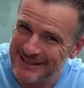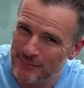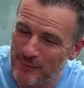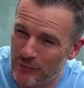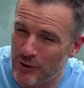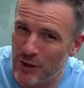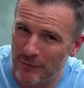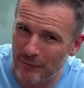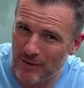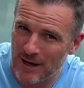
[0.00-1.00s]
before you go
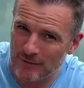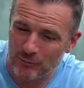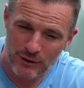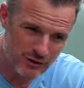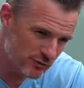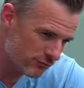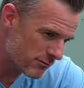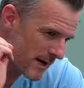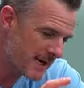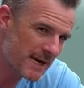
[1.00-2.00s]
for a run. When you're just
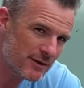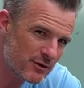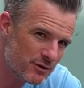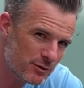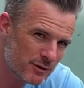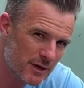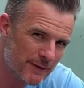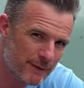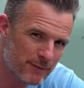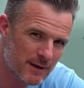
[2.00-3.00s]
running out the door and going
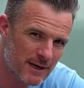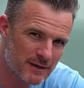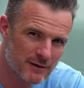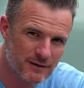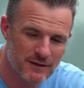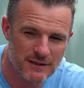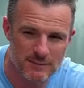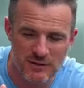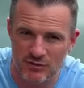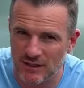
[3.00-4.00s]
for a run, there's some
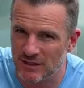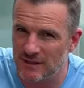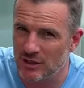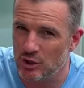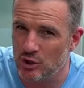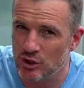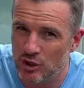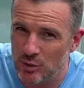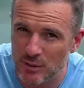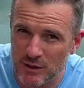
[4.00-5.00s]
stretches that you
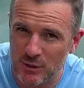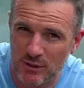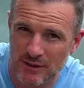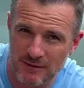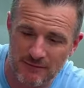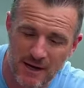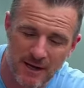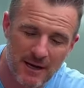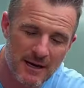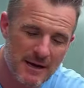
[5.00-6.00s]
should be doing as a
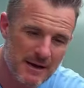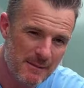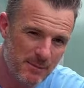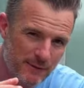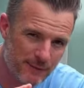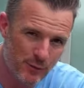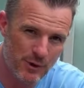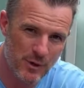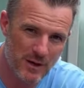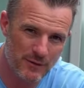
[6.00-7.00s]
runner before
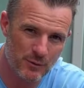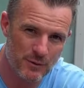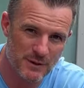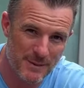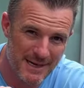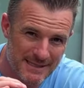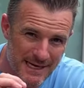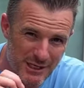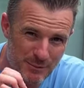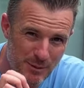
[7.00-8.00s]
you go out the door to
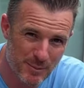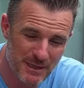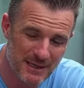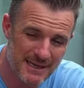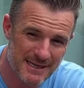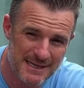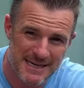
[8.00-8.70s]
maintain your mobility,